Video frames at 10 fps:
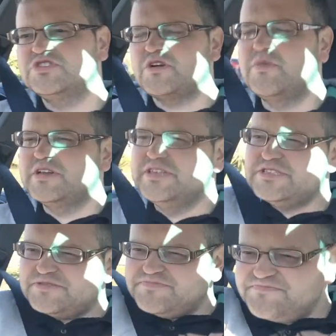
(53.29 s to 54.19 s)
Trouble
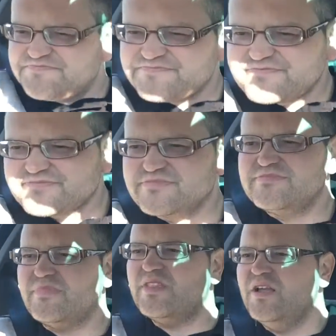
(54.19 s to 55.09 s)
is,
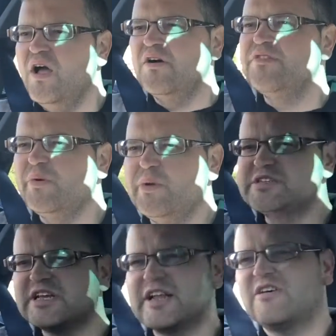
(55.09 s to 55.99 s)
I think
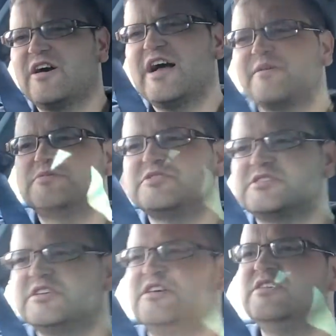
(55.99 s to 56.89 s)
when something like that happens
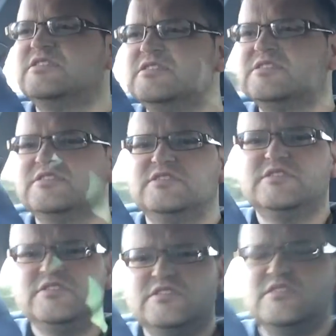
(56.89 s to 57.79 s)
to you,
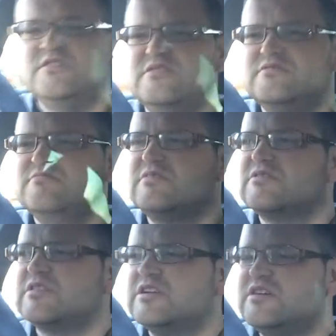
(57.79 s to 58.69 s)

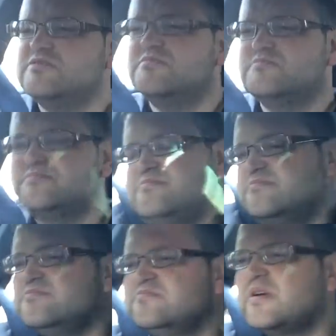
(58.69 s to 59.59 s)
well, I don't know,
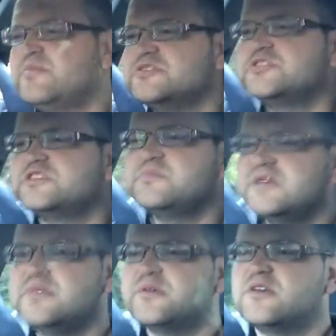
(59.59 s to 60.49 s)
maybe it's just
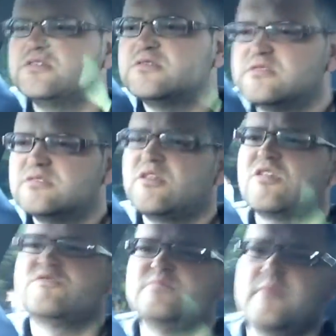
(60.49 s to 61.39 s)
me, but I
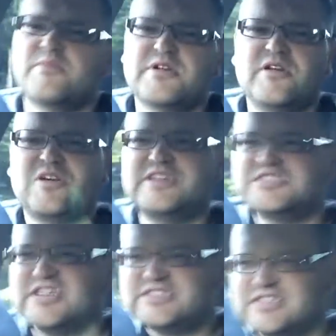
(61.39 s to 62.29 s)
can remember it like
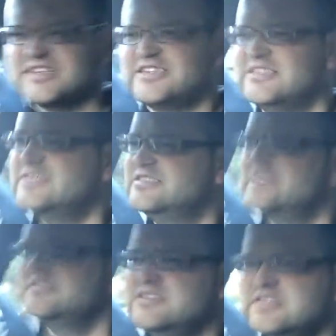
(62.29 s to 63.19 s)
it's yesterday,
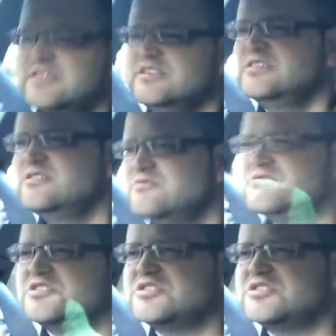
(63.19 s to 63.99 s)
which